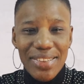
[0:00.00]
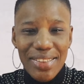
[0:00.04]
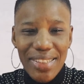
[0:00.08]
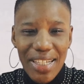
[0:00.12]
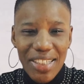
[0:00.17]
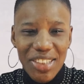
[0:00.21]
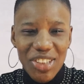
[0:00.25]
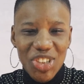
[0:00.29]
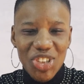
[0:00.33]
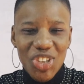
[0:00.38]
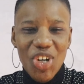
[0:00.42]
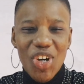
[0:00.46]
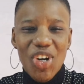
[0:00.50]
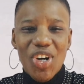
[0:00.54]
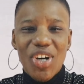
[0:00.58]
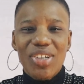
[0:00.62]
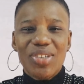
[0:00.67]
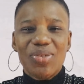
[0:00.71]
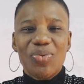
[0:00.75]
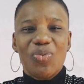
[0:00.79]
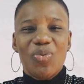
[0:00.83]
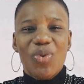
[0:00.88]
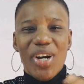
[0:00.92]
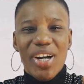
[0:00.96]

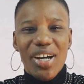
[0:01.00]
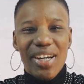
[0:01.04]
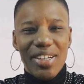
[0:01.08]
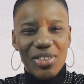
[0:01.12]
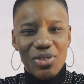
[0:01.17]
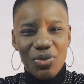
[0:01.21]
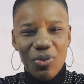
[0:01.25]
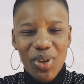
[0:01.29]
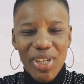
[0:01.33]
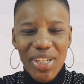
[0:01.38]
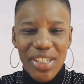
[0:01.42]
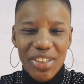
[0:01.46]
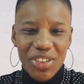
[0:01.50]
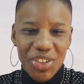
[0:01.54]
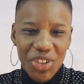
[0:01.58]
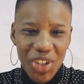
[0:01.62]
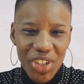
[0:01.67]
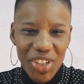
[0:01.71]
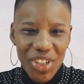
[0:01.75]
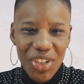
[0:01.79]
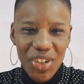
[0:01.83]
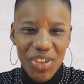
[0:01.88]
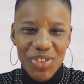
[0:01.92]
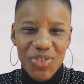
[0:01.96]
section where you're
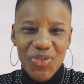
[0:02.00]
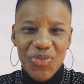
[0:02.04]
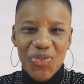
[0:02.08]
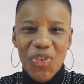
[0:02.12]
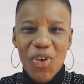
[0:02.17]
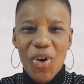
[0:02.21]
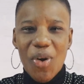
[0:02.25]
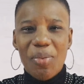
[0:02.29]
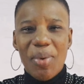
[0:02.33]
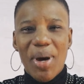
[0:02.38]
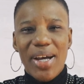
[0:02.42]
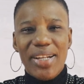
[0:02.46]
joining us from,